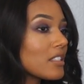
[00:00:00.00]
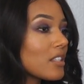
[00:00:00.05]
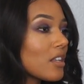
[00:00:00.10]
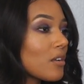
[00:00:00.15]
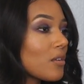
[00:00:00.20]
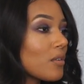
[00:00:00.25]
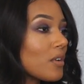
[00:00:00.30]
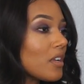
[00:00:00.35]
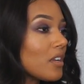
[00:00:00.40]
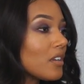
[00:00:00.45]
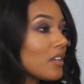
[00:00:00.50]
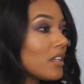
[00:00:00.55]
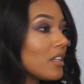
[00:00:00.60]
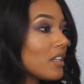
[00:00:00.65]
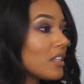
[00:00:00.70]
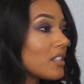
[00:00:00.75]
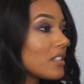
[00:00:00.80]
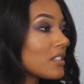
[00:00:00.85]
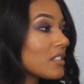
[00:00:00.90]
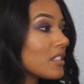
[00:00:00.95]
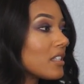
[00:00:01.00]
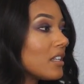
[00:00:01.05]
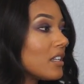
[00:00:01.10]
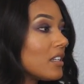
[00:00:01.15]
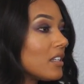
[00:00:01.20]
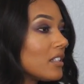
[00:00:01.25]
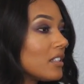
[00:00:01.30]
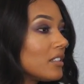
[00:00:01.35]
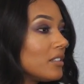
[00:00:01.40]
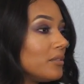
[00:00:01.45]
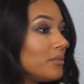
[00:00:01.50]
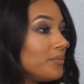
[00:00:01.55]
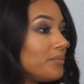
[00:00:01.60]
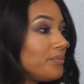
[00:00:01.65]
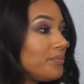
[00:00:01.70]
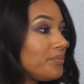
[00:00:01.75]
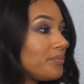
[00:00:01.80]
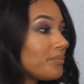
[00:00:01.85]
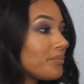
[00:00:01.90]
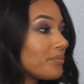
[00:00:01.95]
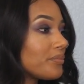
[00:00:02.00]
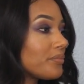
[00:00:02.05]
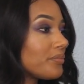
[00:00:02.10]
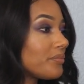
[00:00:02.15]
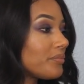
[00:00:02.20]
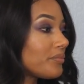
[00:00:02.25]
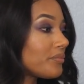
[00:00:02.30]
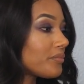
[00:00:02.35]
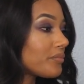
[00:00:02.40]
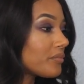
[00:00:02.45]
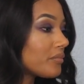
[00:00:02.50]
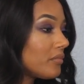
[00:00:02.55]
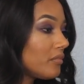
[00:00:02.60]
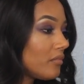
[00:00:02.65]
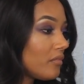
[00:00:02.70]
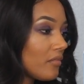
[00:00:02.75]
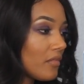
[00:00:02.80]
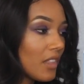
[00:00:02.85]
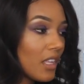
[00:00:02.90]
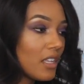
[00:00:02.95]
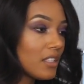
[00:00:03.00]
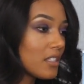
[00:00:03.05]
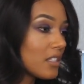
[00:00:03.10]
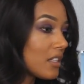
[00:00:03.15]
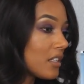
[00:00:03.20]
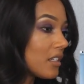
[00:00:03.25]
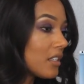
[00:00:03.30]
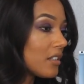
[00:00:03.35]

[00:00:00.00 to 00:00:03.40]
So here he is here. Let's get a